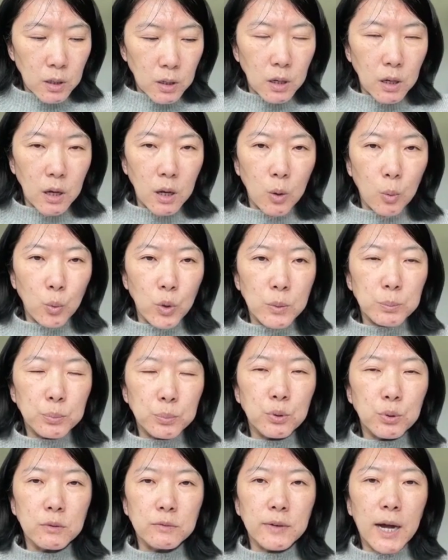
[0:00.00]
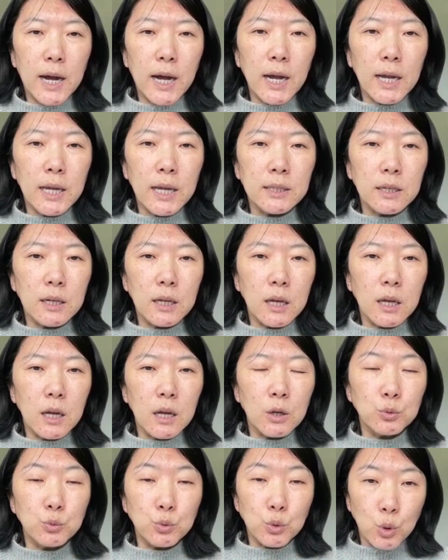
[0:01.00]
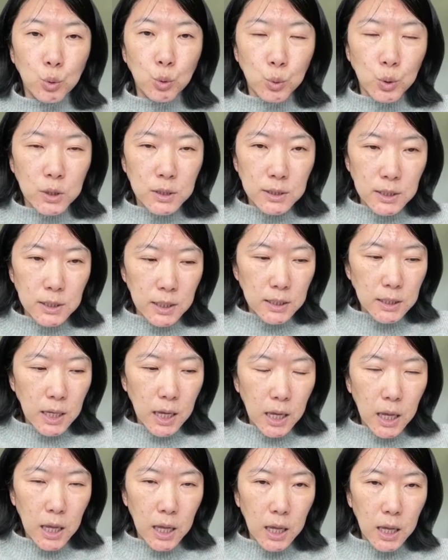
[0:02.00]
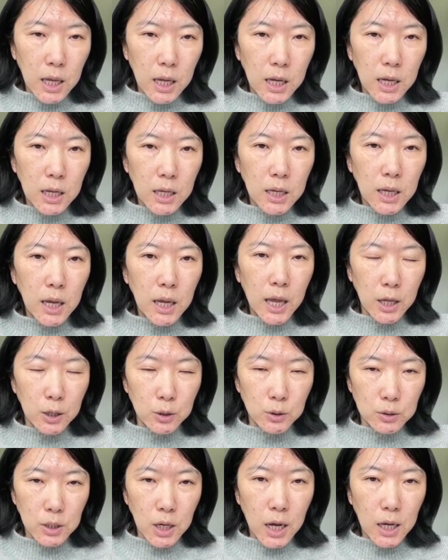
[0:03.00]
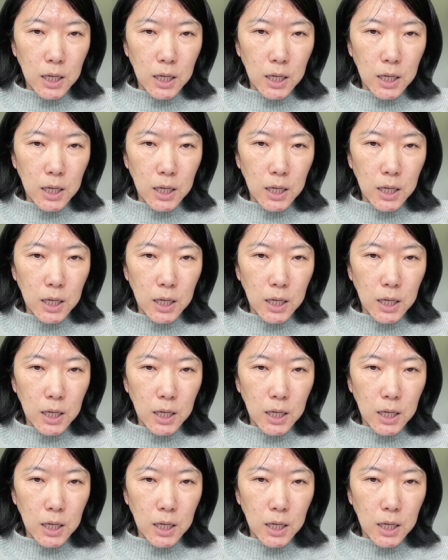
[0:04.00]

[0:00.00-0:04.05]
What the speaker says: We provide real-world data and